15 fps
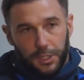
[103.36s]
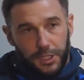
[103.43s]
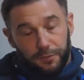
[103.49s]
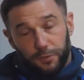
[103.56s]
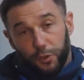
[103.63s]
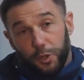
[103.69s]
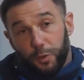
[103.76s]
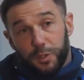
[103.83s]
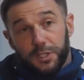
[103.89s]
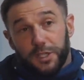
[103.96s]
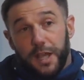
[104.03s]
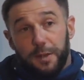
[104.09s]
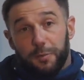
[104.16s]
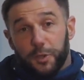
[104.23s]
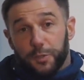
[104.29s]
even though there
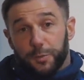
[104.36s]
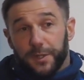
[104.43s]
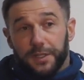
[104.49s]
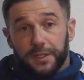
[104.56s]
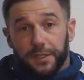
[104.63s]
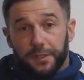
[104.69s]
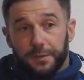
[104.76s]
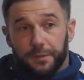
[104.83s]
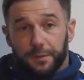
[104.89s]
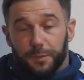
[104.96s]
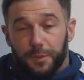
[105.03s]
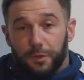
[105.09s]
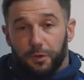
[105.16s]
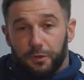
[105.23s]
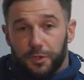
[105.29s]
wasn't that much media,
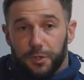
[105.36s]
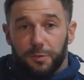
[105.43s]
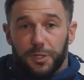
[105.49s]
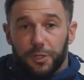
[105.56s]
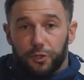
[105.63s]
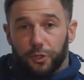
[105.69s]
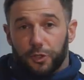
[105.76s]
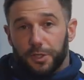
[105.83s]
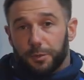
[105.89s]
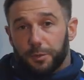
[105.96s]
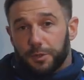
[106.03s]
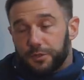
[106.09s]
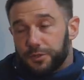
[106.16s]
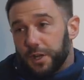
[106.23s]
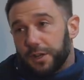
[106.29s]
when obviously me and Jordy
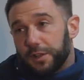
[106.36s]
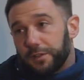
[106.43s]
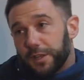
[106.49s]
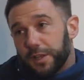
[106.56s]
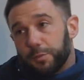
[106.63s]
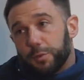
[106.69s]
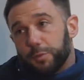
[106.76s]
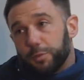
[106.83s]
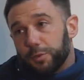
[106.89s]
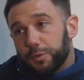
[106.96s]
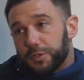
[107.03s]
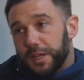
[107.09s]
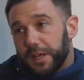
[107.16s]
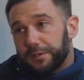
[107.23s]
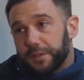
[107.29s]
were starting to think about
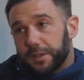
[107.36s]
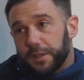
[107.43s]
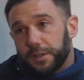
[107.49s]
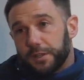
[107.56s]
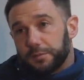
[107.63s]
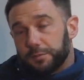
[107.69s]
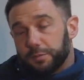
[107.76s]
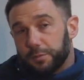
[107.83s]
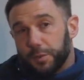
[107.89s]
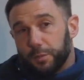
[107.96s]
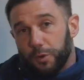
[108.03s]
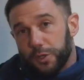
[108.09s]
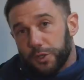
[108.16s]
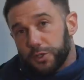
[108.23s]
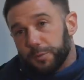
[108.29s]
putting staff together, we
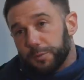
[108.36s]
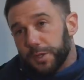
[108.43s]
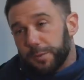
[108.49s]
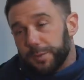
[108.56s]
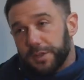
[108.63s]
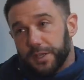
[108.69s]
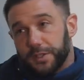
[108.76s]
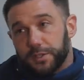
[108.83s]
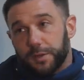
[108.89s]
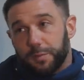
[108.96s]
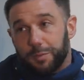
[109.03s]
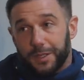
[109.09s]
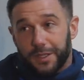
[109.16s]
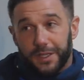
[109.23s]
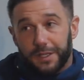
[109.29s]
wanted somebody to potentially
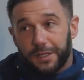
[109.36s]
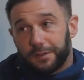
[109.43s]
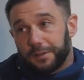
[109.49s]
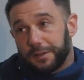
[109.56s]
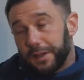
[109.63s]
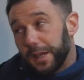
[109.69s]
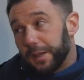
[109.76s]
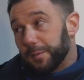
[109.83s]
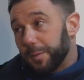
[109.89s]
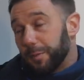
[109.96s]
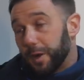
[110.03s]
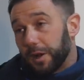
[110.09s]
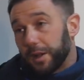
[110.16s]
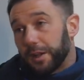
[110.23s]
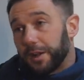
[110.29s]
play and be
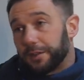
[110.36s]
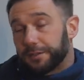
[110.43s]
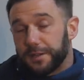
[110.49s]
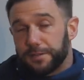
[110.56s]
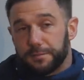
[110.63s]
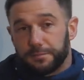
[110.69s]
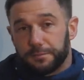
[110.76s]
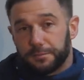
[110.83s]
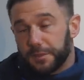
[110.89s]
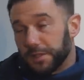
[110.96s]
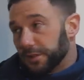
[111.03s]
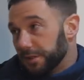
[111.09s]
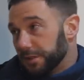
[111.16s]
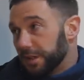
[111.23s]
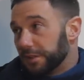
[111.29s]
part of our team.
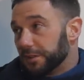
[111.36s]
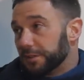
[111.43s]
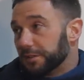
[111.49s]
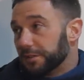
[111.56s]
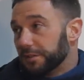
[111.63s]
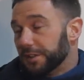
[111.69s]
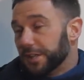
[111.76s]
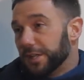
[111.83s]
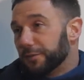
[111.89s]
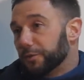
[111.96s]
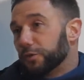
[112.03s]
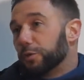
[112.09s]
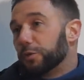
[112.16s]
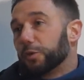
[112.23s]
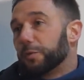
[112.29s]
And, and
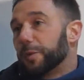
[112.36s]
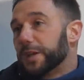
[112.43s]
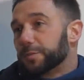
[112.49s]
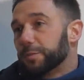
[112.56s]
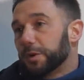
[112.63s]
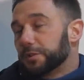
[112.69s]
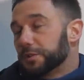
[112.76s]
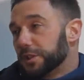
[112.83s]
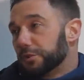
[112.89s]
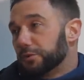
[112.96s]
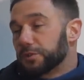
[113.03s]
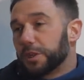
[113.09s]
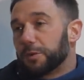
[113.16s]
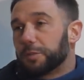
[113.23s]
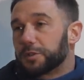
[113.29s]
even though we're no best buds, he
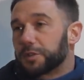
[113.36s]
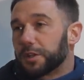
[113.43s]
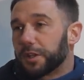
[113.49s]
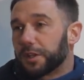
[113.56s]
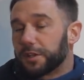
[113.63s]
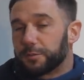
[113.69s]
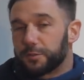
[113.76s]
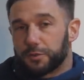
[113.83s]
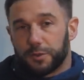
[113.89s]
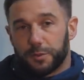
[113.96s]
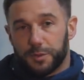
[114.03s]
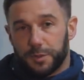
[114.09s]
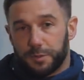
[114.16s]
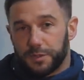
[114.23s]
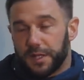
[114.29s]
knows how much I think of him. Mm-hmm. So he,
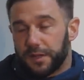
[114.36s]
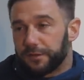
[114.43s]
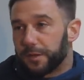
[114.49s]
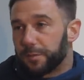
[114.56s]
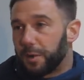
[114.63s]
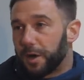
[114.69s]
mm-hmm. he, was definitely